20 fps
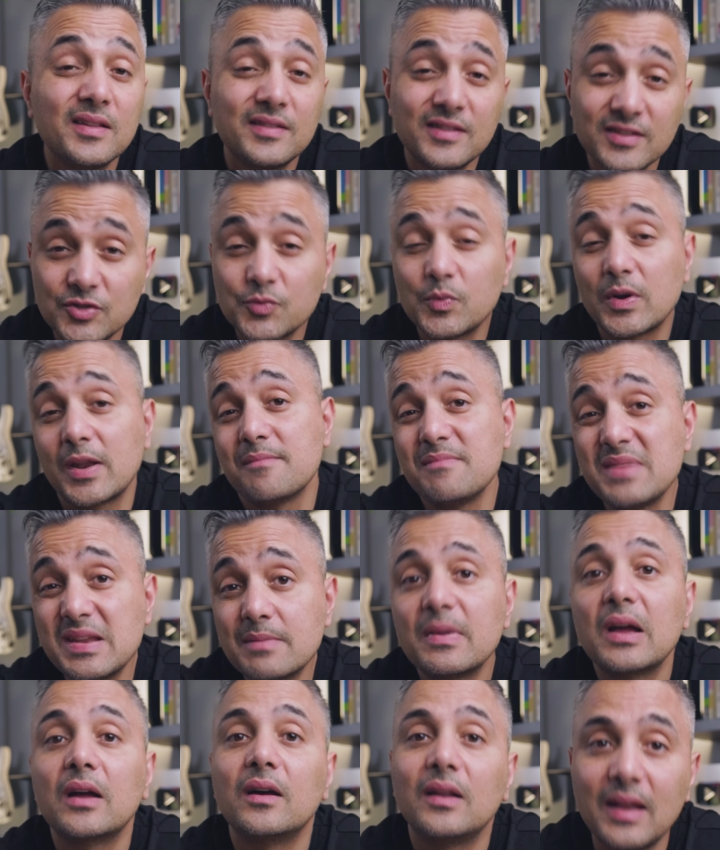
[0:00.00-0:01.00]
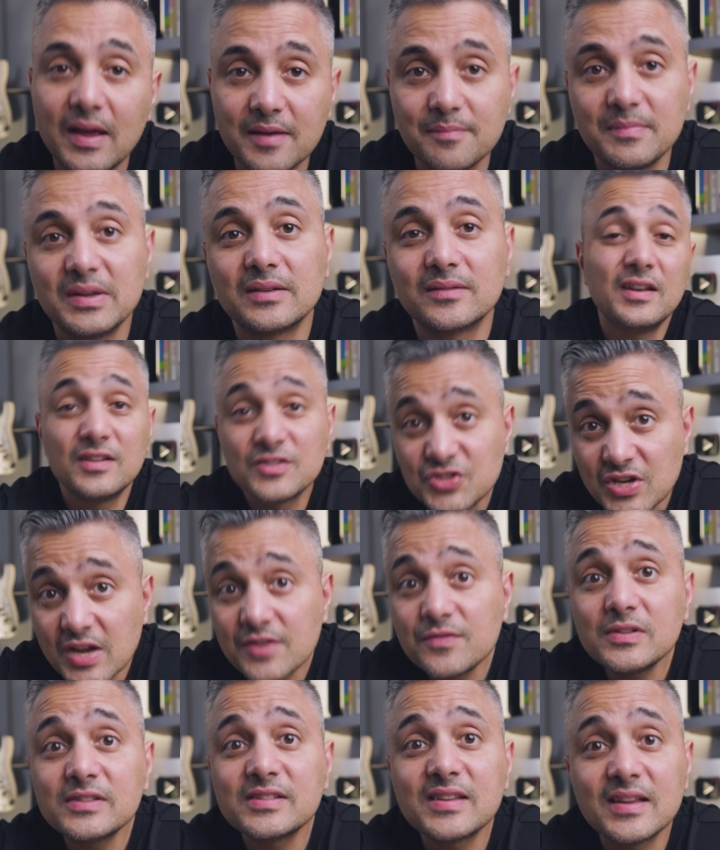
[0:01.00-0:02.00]
This is what I mean by alignment. In a
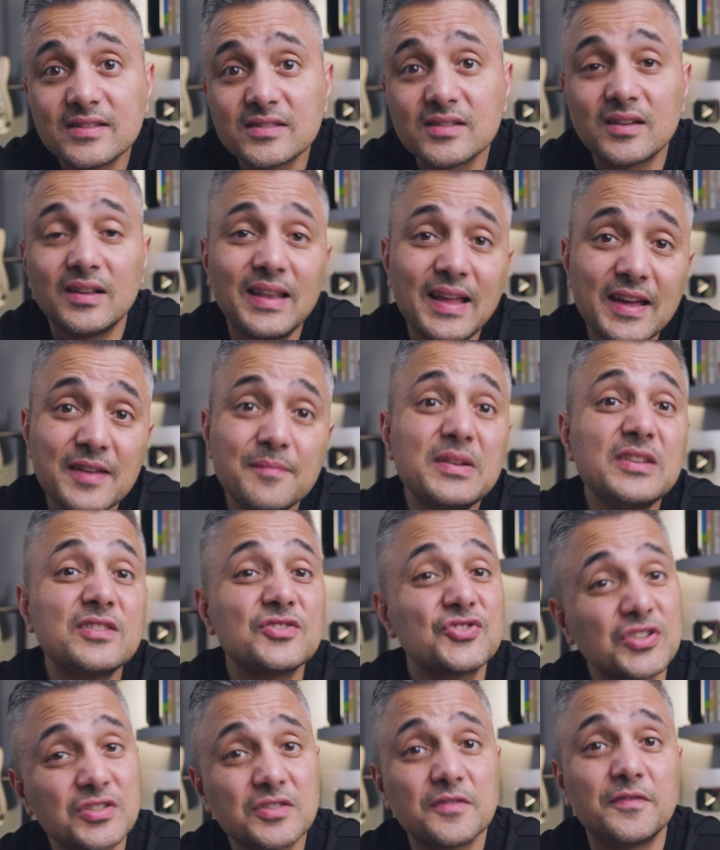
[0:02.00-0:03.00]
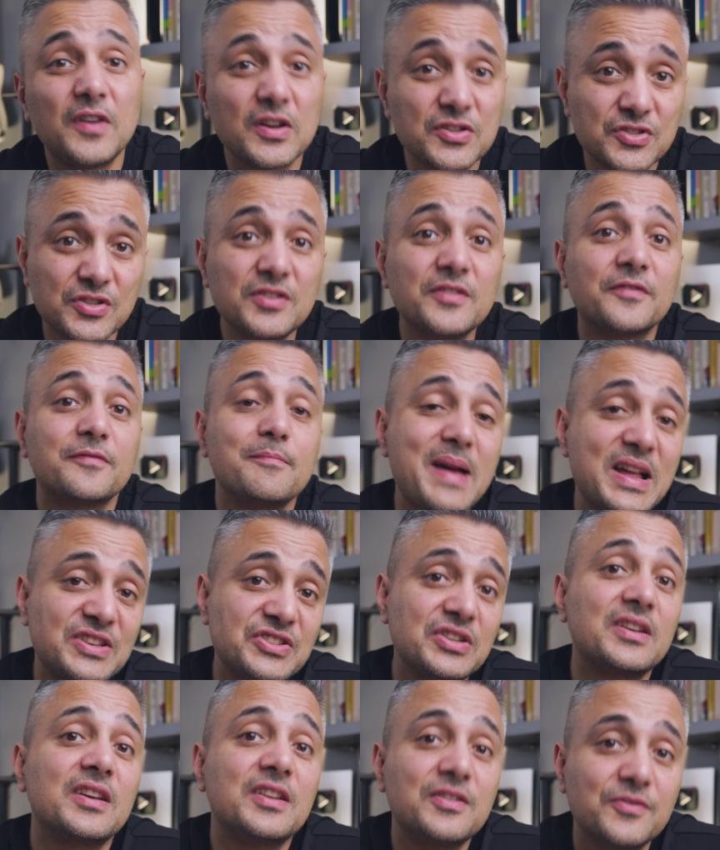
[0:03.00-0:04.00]
general sense, alignment is just a function of
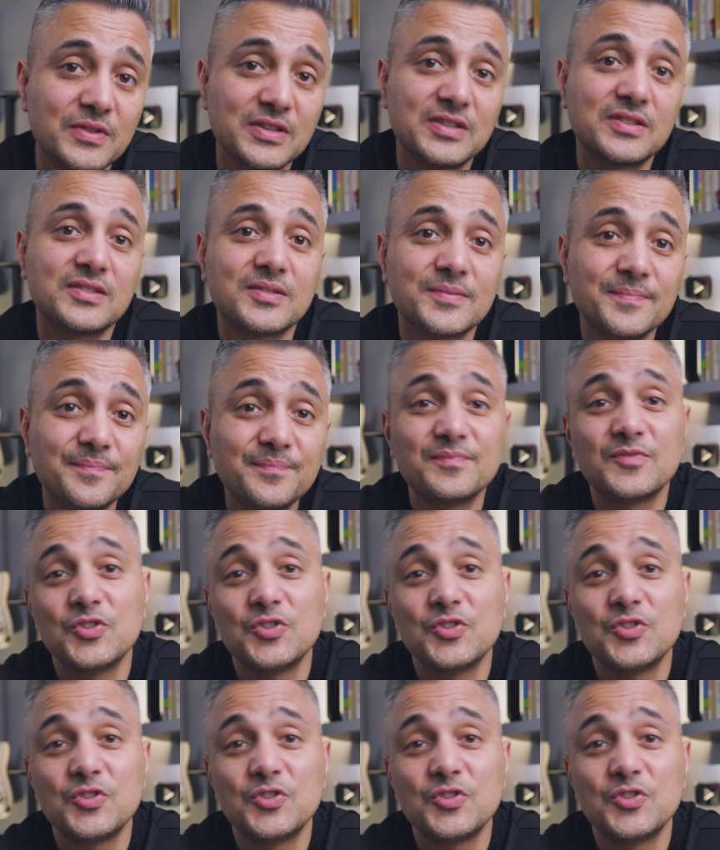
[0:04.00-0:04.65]
matching interests.